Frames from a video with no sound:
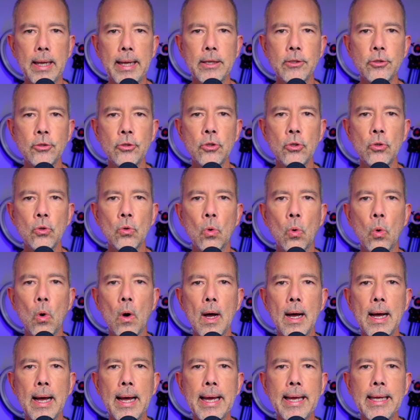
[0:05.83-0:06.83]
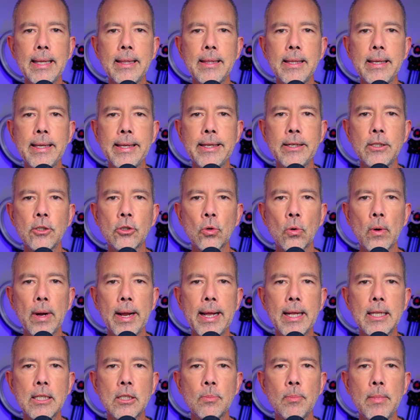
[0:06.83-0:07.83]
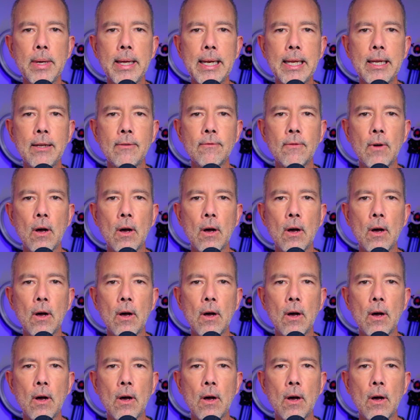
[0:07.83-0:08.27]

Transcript: as to why the transmitting